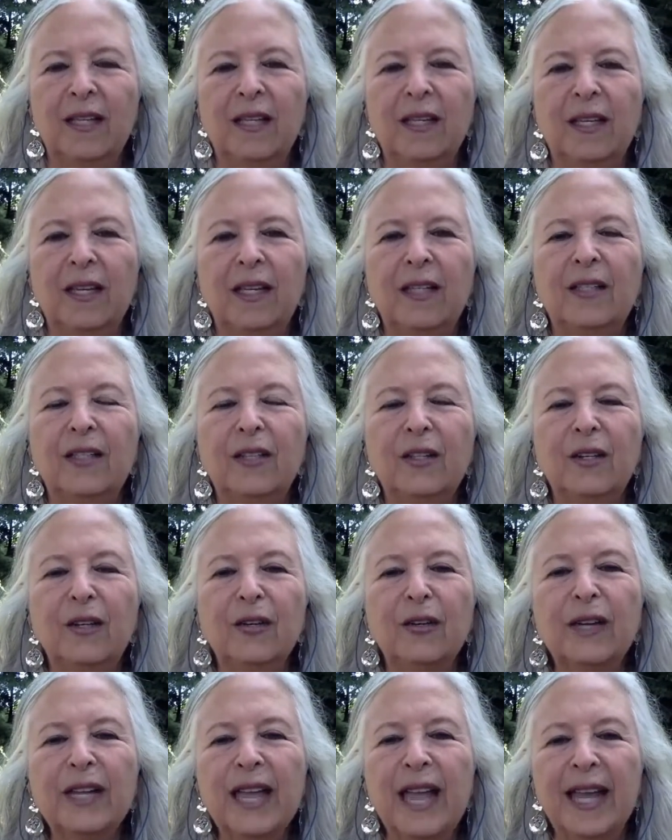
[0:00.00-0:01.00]
And to
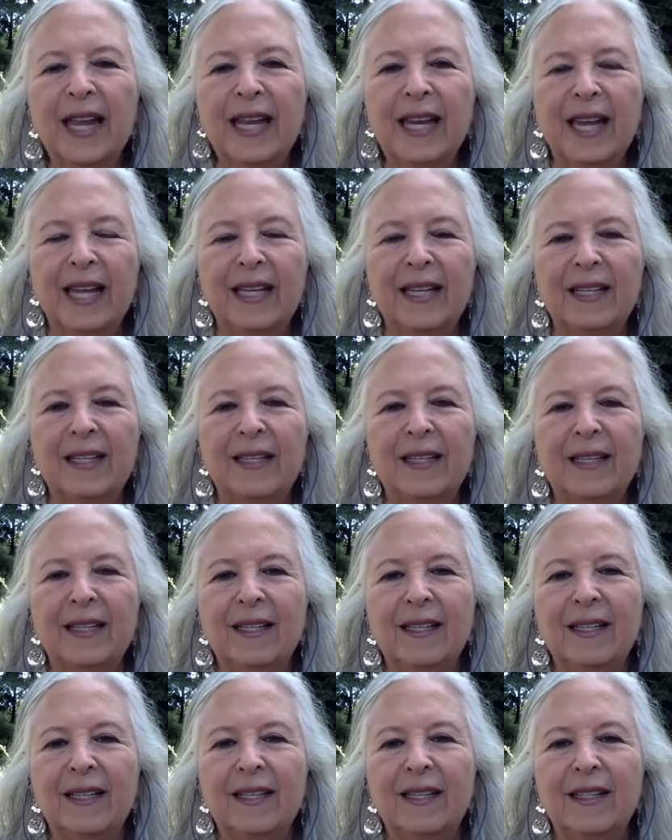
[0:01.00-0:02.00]
create it,
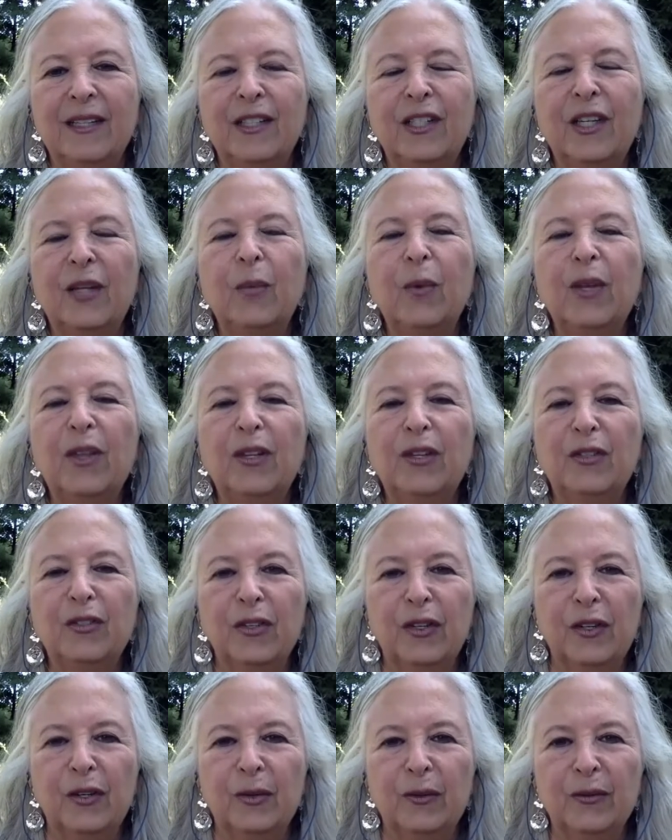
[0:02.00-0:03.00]
she
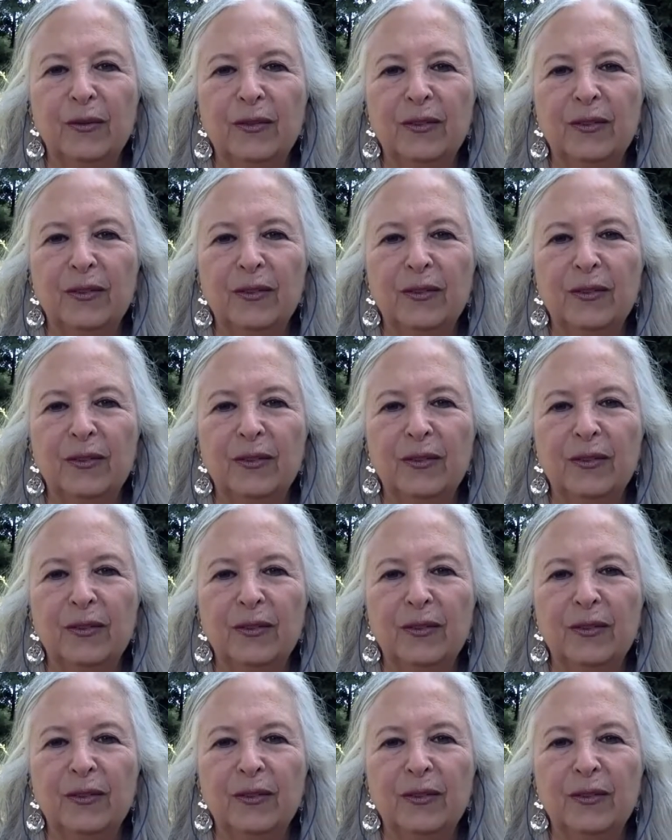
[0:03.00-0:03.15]
withdrew,